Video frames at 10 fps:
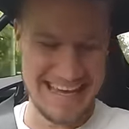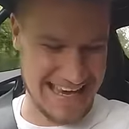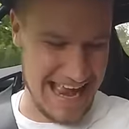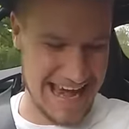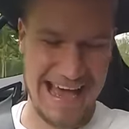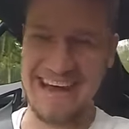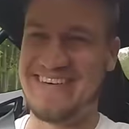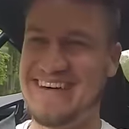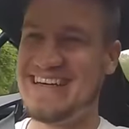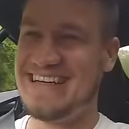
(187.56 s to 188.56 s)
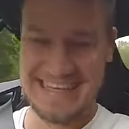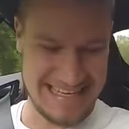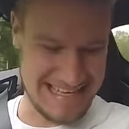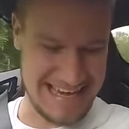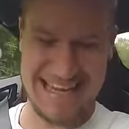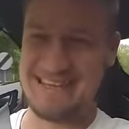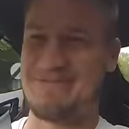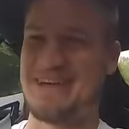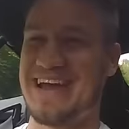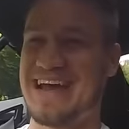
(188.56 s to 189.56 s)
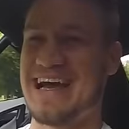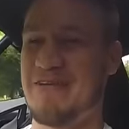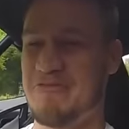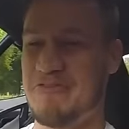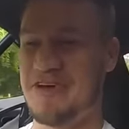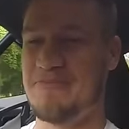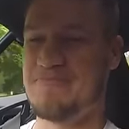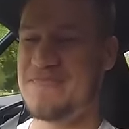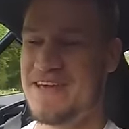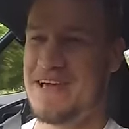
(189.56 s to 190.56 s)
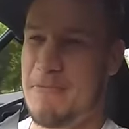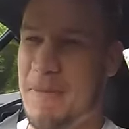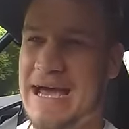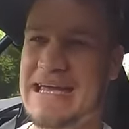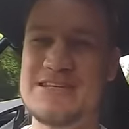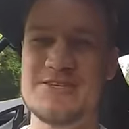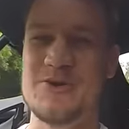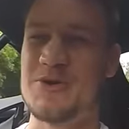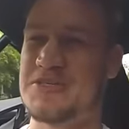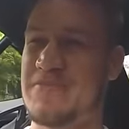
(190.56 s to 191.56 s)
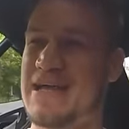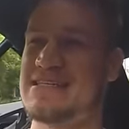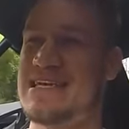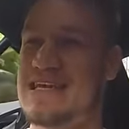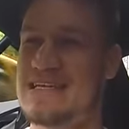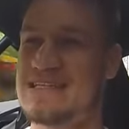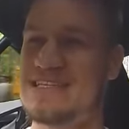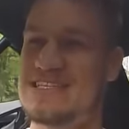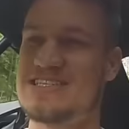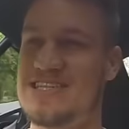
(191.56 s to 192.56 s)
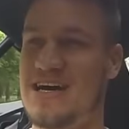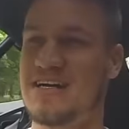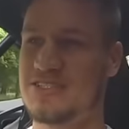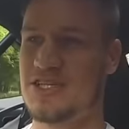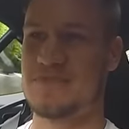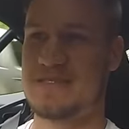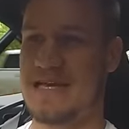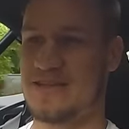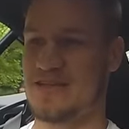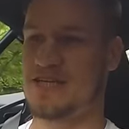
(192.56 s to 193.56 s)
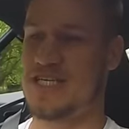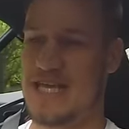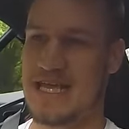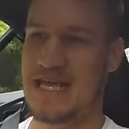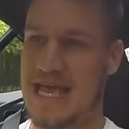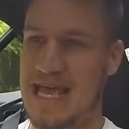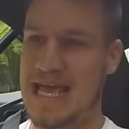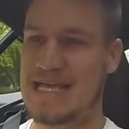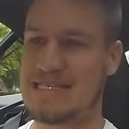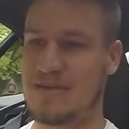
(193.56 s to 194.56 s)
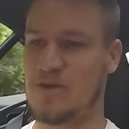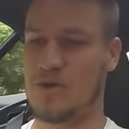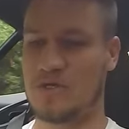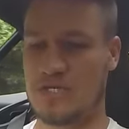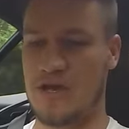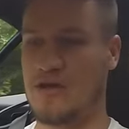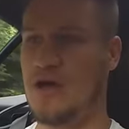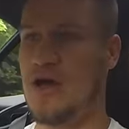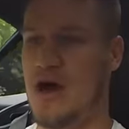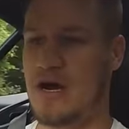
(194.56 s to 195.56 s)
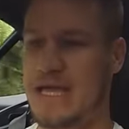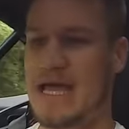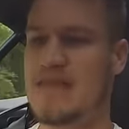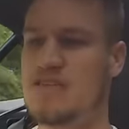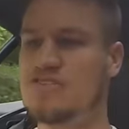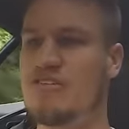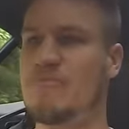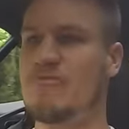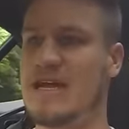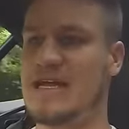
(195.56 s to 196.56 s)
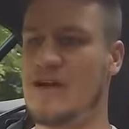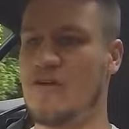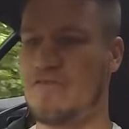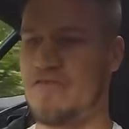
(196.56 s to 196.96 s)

Okay, now I need to put it in comfort. Back into automatic. The start-stop technology is in auto. I'm gonna get the trip reading on